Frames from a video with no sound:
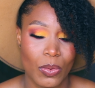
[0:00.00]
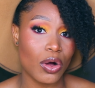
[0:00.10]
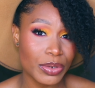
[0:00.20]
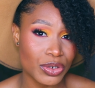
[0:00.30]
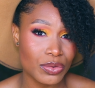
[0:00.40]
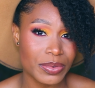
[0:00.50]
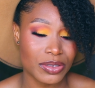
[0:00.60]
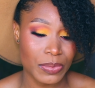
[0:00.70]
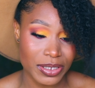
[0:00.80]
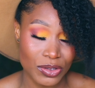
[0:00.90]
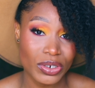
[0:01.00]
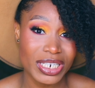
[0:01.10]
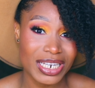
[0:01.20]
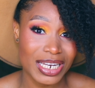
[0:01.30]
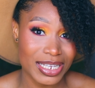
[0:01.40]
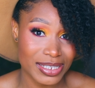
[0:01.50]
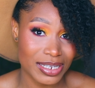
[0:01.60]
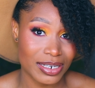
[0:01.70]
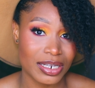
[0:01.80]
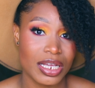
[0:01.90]
What we do is we study the
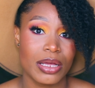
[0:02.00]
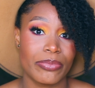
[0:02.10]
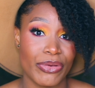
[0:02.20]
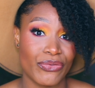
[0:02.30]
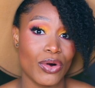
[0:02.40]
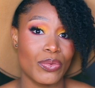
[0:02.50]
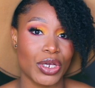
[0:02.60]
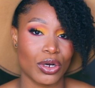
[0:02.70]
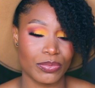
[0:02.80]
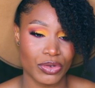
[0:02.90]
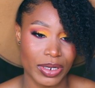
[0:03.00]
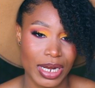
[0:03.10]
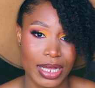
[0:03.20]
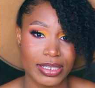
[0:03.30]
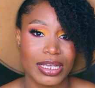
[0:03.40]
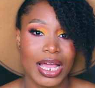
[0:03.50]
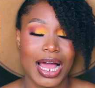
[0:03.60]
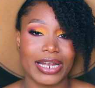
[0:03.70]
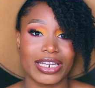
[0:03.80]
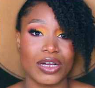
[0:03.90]
lesson before we come to class,
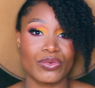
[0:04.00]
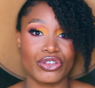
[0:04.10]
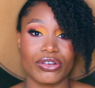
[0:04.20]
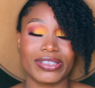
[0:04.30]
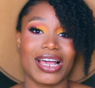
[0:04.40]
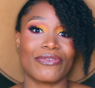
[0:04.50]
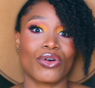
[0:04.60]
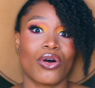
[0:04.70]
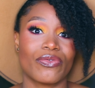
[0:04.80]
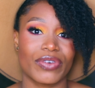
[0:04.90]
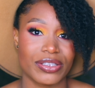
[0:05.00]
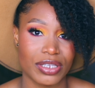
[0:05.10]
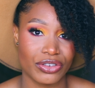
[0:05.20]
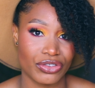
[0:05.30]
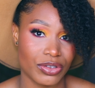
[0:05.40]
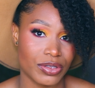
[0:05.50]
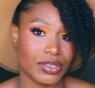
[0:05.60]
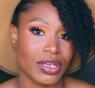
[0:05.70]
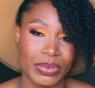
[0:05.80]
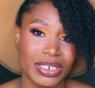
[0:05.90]
and then we just have
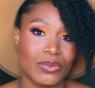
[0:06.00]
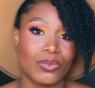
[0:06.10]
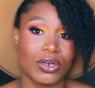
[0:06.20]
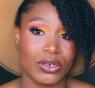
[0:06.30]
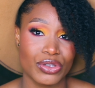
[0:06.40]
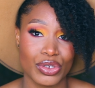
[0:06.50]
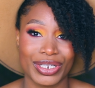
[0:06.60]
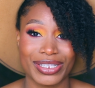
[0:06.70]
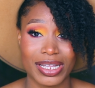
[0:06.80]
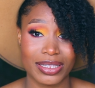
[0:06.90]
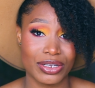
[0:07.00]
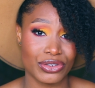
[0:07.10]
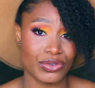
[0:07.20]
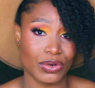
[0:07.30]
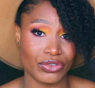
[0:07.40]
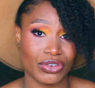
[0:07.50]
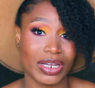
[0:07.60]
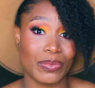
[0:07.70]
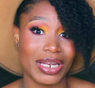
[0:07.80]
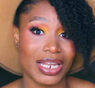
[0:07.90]
conversations with the words or the sentence structure
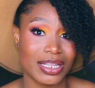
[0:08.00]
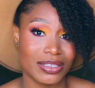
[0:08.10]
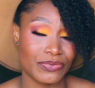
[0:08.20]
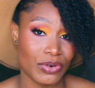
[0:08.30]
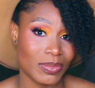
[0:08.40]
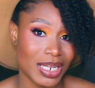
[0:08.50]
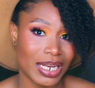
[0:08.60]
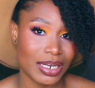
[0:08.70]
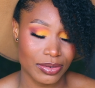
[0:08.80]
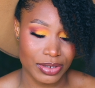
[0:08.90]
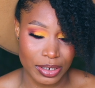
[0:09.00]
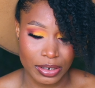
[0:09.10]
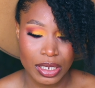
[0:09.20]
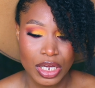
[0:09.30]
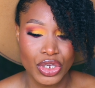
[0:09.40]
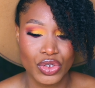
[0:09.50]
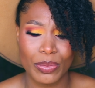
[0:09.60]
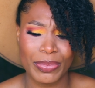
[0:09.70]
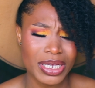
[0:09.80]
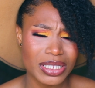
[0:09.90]
that we learned from that lesson.
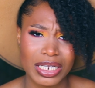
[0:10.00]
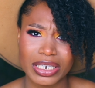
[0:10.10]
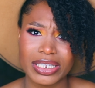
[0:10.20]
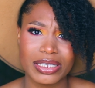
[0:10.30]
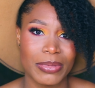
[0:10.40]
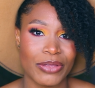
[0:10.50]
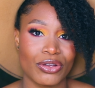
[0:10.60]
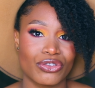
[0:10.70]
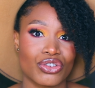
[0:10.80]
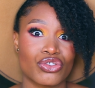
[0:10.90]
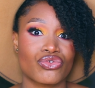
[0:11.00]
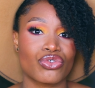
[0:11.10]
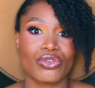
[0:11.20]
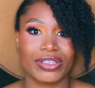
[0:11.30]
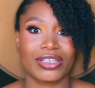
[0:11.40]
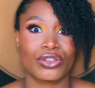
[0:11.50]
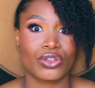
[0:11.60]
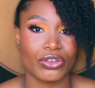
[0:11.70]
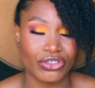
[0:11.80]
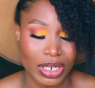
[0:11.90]
So basically, this method just throws the
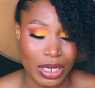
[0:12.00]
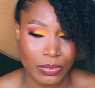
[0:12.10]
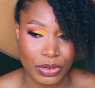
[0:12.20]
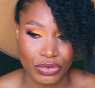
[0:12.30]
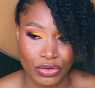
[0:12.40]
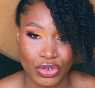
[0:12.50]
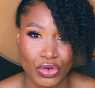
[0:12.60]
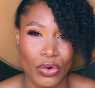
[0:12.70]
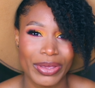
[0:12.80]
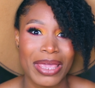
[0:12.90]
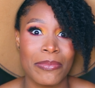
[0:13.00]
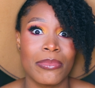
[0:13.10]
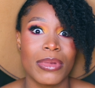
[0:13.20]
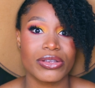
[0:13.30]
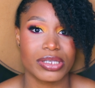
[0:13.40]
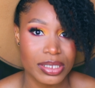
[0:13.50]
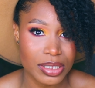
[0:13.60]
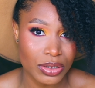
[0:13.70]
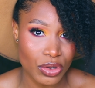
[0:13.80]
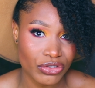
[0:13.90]
Dutch language on you, or immerses
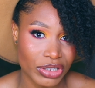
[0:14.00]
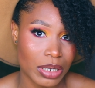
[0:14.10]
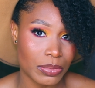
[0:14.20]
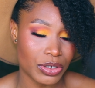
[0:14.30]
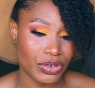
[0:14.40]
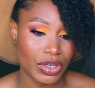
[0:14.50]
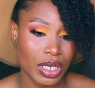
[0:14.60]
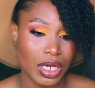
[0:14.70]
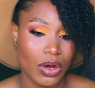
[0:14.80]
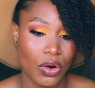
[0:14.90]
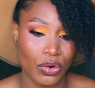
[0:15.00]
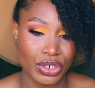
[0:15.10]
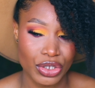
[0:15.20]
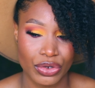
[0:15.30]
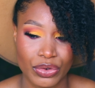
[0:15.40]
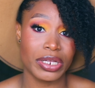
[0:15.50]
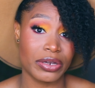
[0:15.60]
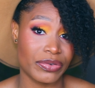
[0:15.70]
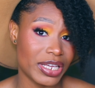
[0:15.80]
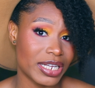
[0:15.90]
the Dutch language on you. They
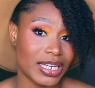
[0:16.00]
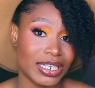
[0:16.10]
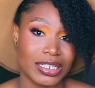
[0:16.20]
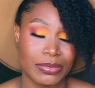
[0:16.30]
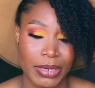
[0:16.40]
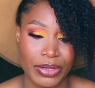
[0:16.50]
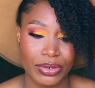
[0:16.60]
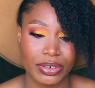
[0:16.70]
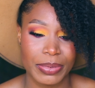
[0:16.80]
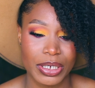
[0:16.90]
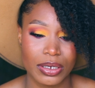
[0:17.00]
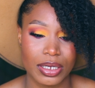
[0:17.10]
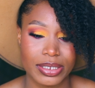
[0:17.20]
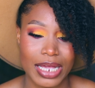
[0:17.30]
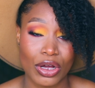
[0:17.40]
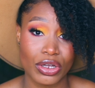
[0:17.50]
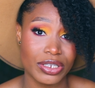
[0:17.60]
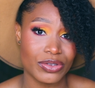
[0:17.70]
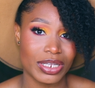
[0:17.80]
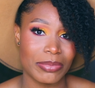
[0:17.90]
created this method because,
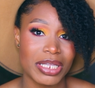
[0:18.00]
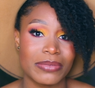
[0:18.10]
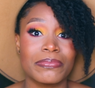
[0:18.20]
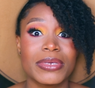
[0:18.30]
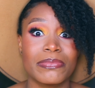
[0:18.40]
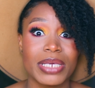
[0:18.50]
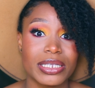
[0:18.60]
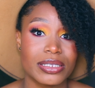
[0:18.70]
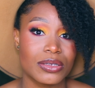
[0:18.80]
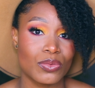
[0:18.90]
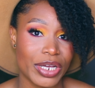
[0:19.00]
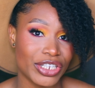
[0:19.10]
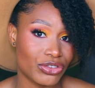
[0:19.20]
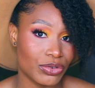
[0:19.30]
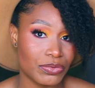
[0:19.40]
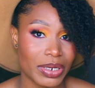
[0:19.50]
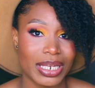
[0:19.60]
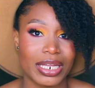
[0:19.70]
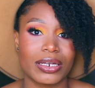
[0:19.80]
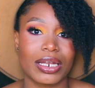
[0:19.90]
according to them, it mimics the way
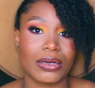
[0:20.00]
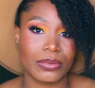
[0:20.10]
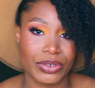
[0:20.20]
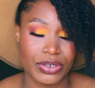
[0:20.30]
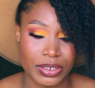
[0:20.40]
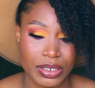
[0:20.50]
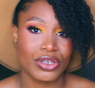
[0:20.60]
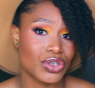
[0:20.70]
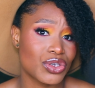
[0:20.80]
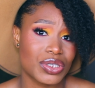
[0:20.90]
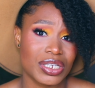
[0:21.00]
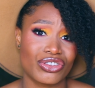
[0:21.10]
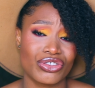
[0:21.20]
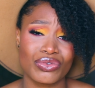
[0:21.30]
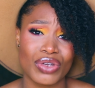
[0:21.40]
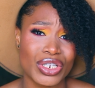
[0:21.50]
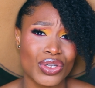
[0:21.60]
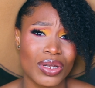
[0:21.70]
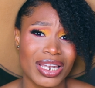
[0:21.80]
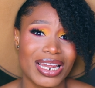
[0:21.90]
children learn languages. So you see, children
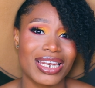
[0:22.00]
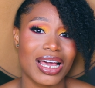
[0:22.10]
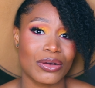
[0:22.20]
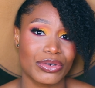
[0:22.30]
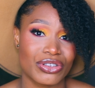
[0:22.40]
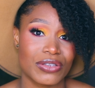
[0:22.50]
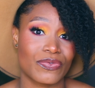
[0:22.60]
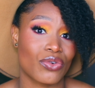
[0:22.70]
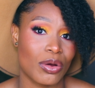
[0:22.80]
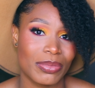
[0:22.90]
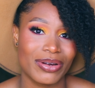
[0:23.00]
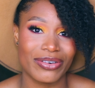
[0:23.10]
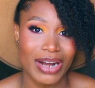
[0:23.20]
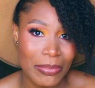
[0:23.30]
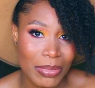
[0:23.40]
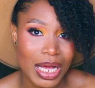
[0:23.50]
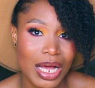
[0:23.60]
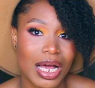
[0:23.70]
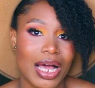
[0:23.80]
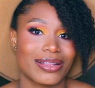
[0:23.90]
don't learn languages from
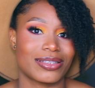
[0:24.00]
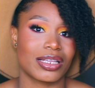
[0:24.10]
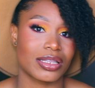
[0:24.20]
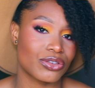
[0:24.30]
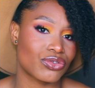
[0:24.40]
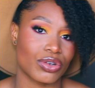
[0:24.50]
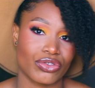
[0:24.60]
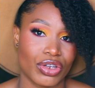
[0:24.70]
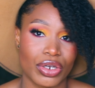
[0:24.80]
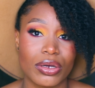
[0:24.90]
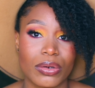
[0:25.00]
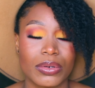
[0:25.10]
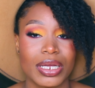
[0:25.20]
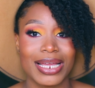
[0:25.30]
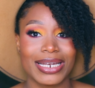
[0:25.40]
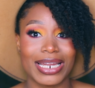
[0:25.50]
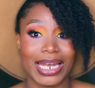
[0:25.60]
grammar and sentence structure. No, they